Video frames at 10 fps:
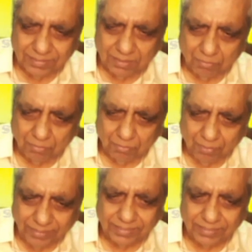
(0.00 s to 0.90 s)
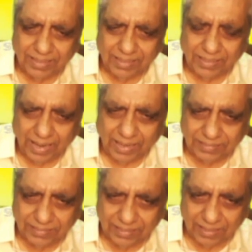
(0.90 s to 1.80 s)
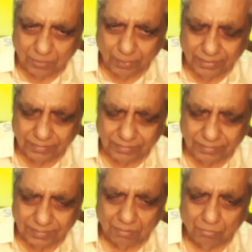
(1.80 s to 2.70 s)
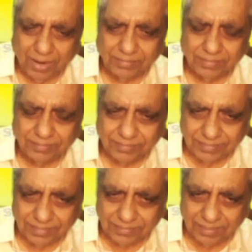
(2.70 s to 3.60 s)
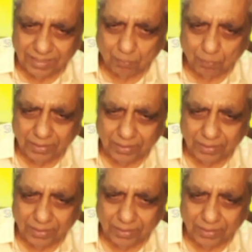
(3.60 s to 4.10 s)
Why this day and night takes place, why these seasons take place,